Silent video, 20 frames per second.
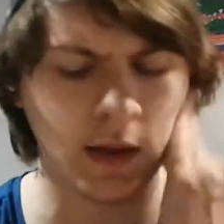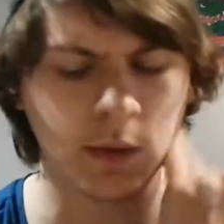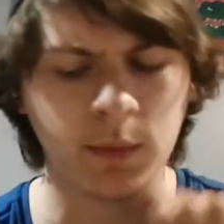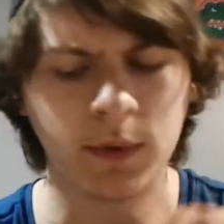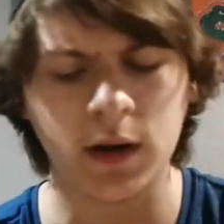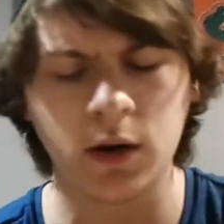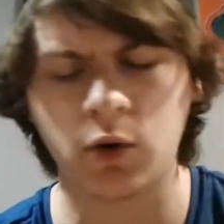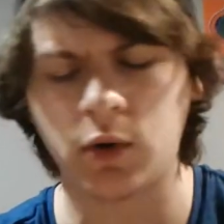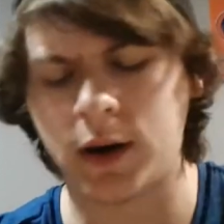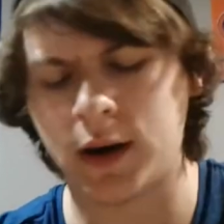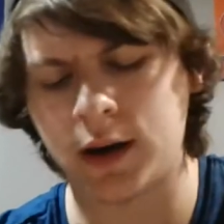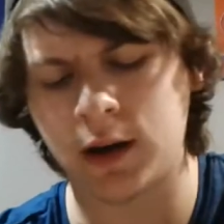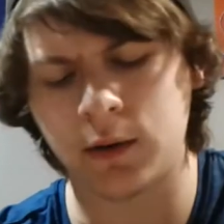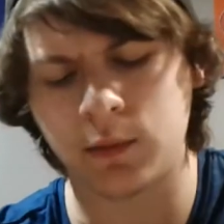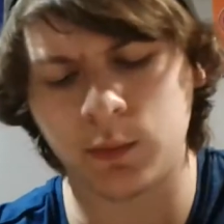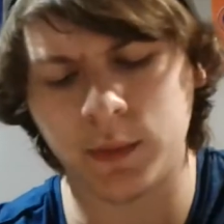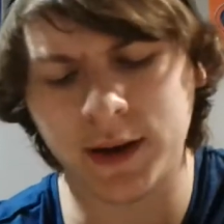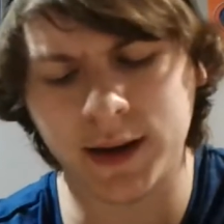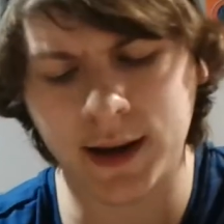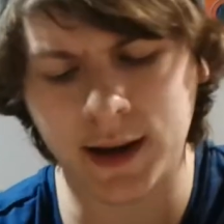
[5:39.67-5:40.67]
We go ahead
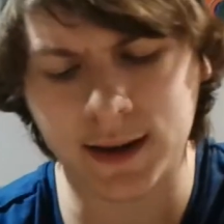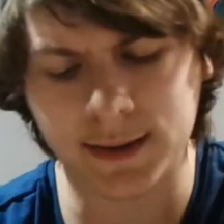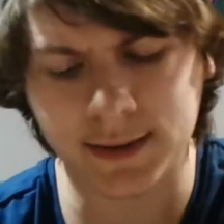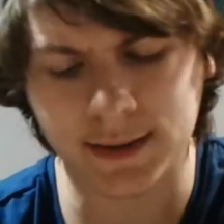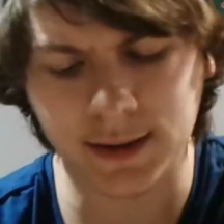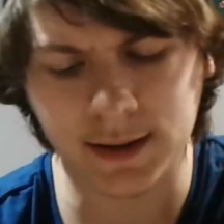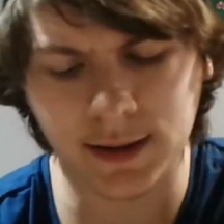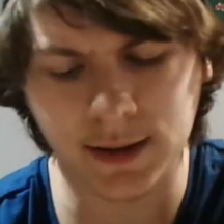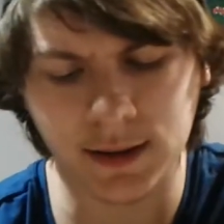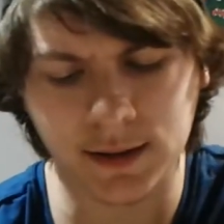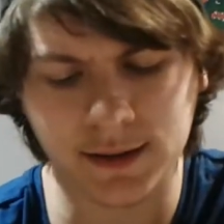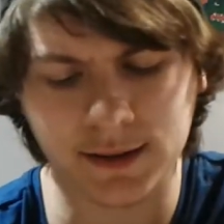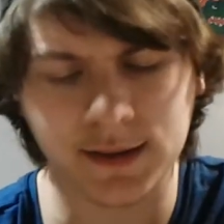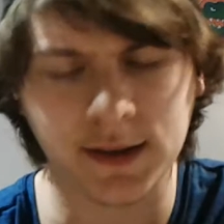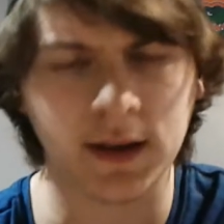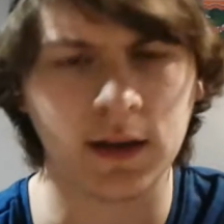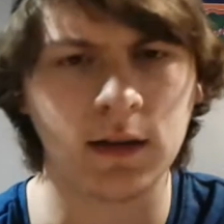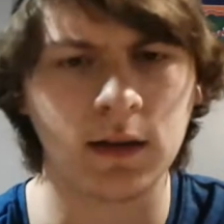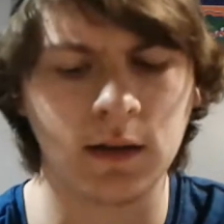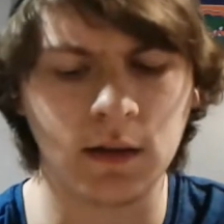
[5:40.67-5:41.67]
and we got the
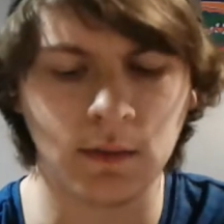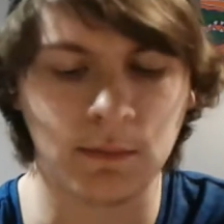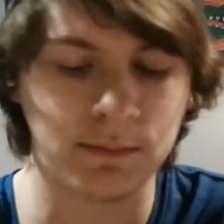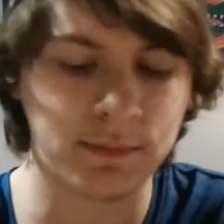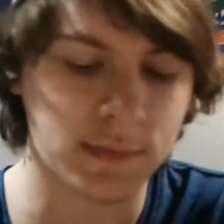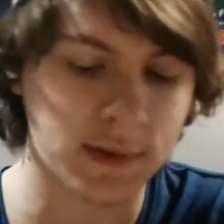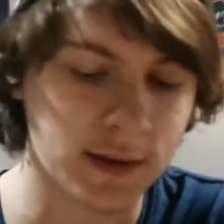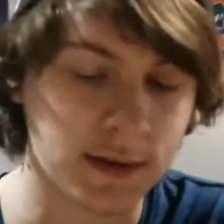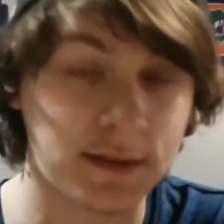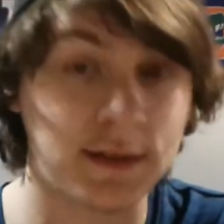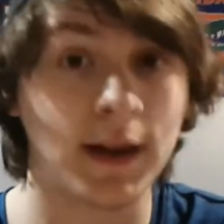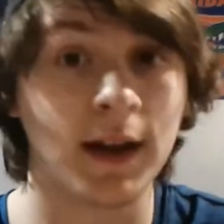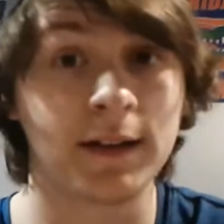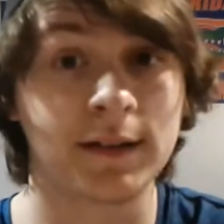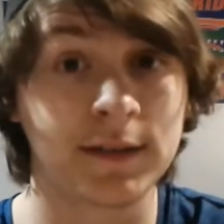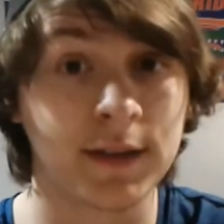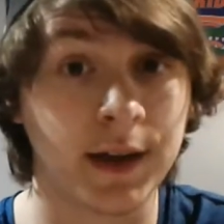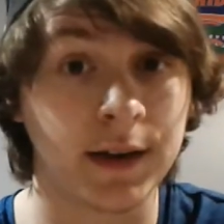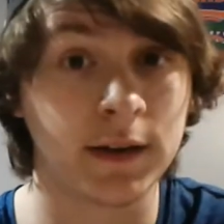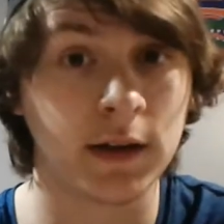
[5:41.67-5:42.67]
San
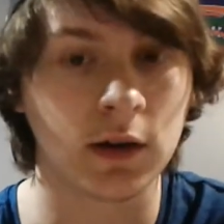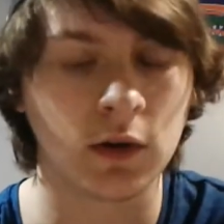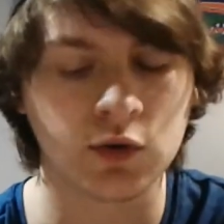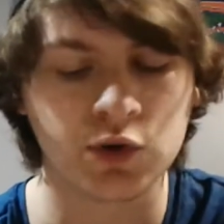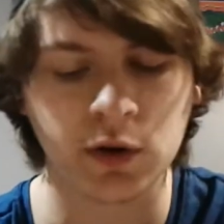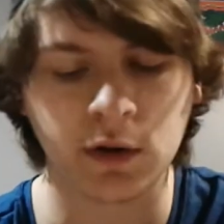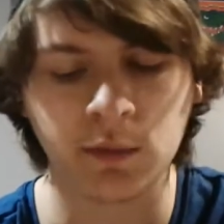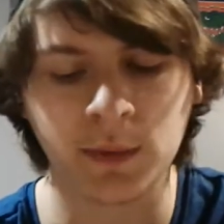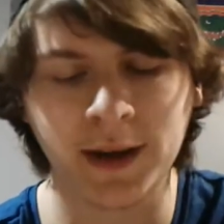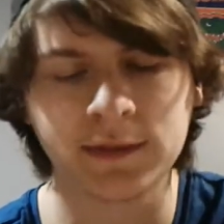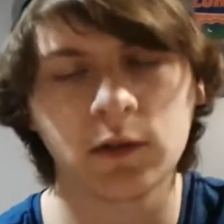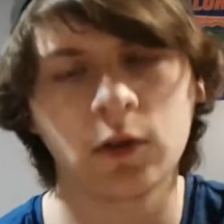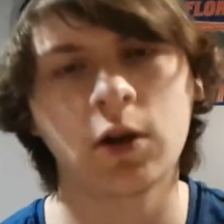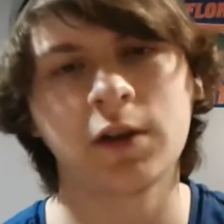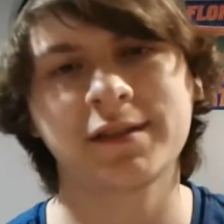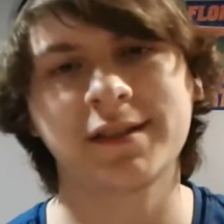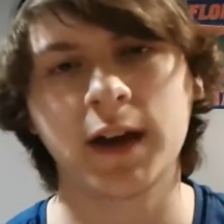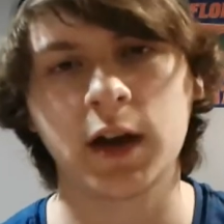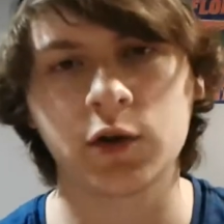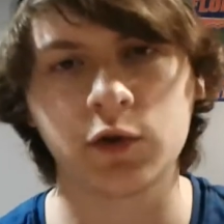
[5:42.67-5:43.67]
Diego Chargers. We got the
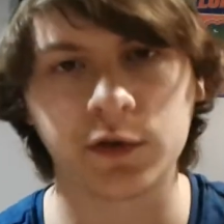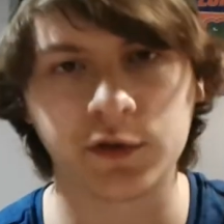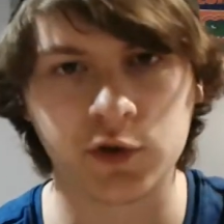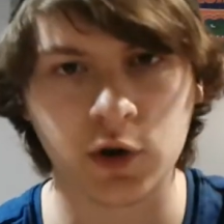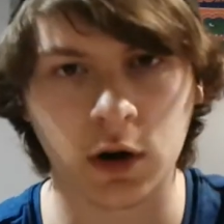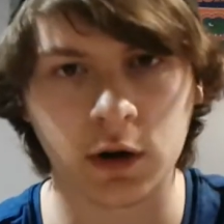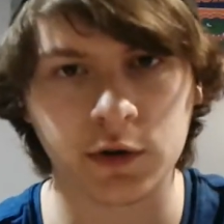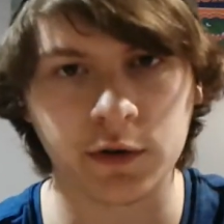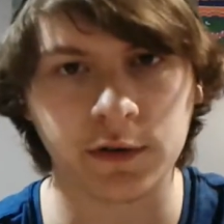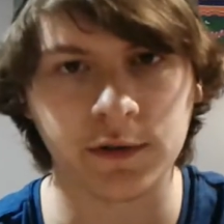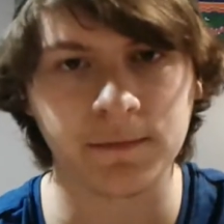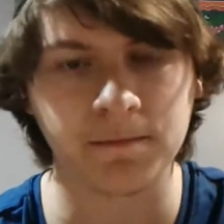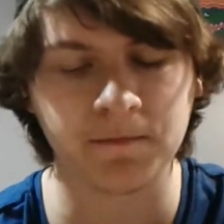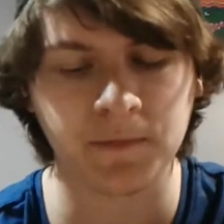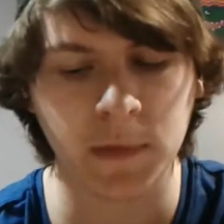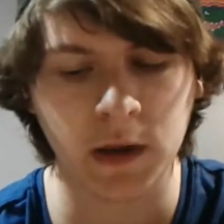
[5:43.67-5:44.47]
Los Angeles Chargers.